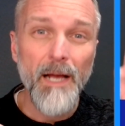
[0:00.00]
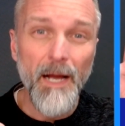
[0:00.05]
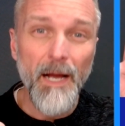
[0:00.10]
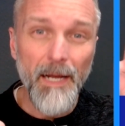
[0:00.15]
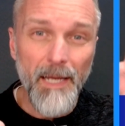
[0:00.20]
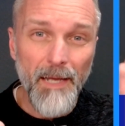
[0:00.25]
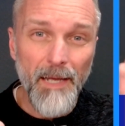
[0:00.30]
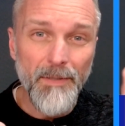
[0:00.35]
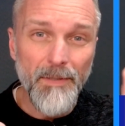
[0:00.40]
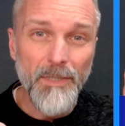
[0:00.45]

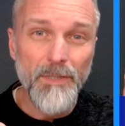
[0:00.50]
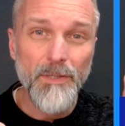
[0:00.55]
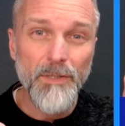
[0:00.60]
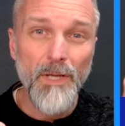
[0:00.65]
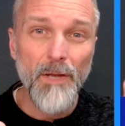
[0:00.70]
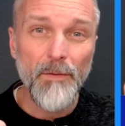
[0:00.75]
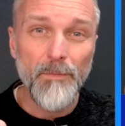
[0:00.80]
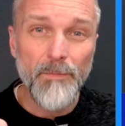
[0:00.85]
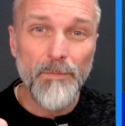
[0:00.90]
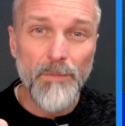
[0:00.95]
again these
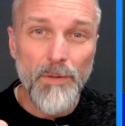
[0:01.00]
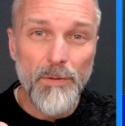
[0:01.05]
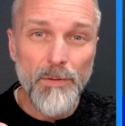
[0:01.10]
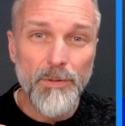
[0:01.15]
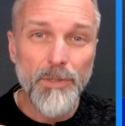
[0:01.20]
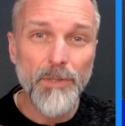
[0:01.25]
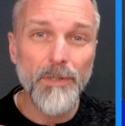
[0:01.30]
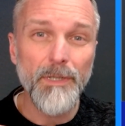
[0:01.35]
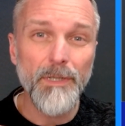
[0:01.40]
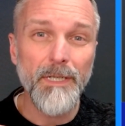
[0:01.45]

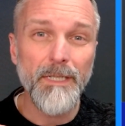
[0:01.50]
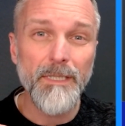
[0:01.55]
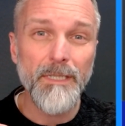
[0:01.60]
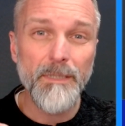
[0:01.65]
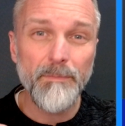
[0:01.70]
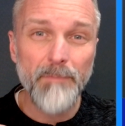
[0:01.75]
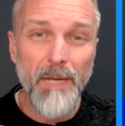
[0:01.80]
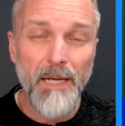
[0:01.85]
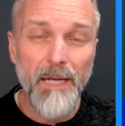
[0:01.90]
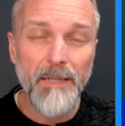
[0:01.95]
future
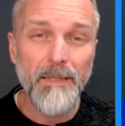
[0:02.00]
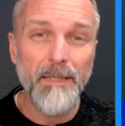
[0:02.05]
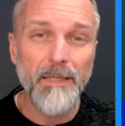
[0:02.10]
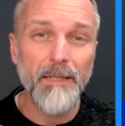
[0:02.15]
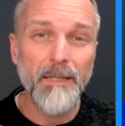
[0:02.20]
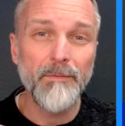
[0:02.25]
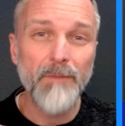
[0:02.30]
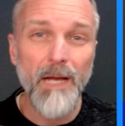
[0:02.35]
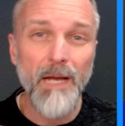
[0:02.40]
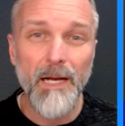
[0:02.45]

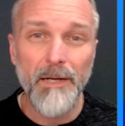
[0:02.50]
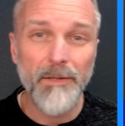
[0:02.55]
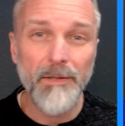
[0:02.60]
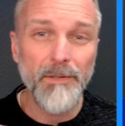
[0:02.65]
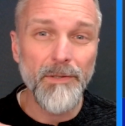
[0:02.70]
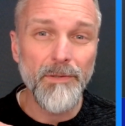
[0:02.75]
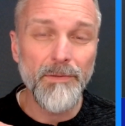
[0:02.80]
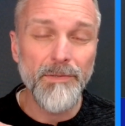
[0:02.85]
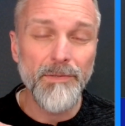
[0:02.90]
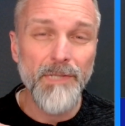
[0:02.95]
expected
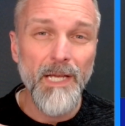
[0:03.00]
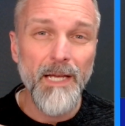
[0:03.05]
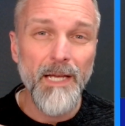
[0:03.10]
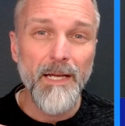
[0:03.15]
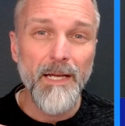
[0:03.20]
values